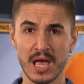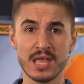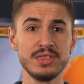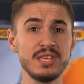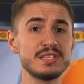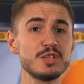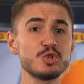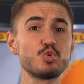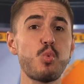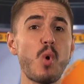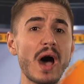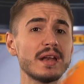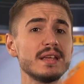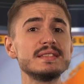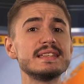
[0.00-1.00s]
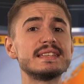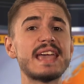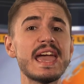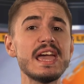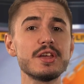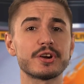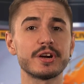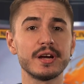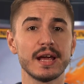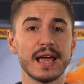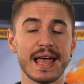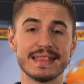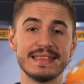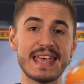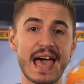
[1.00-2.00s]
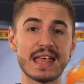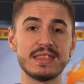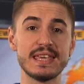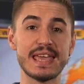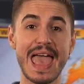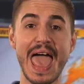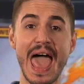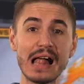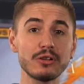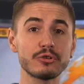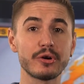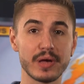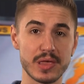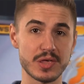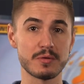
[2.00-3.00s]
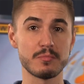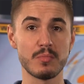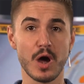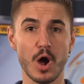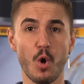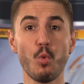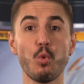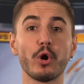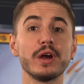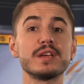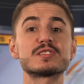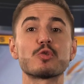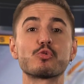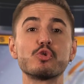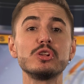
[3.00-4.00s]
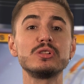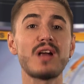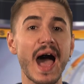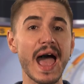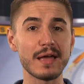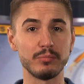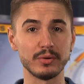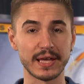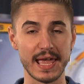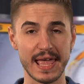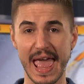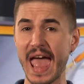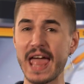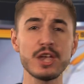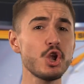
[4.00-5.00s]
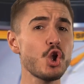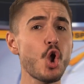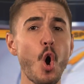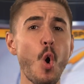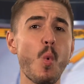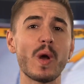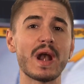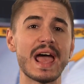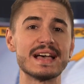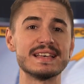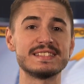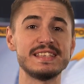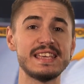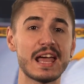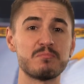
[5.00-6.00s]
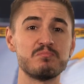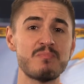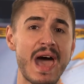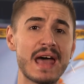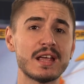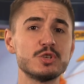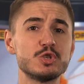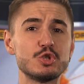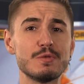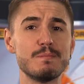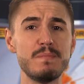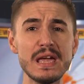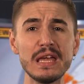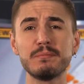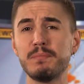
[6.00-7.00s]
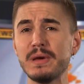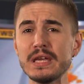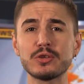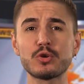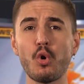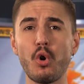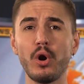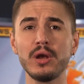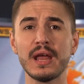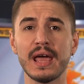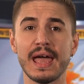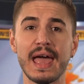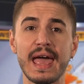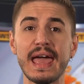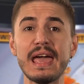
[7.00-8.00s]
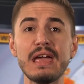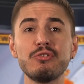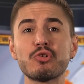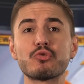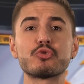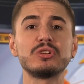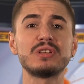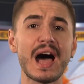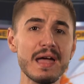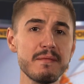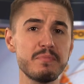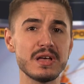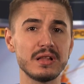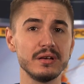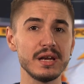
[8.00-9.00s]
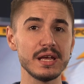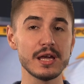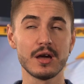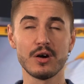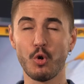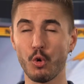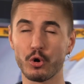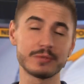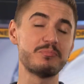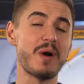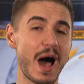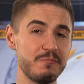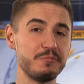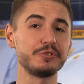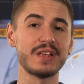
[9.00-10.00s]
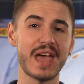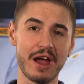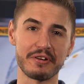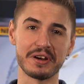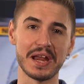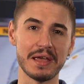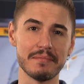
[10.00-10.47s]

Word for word: This is one indicator that the algorithm works reliably, and no one has yet managed to beat Bitcoin in reliability or popularity.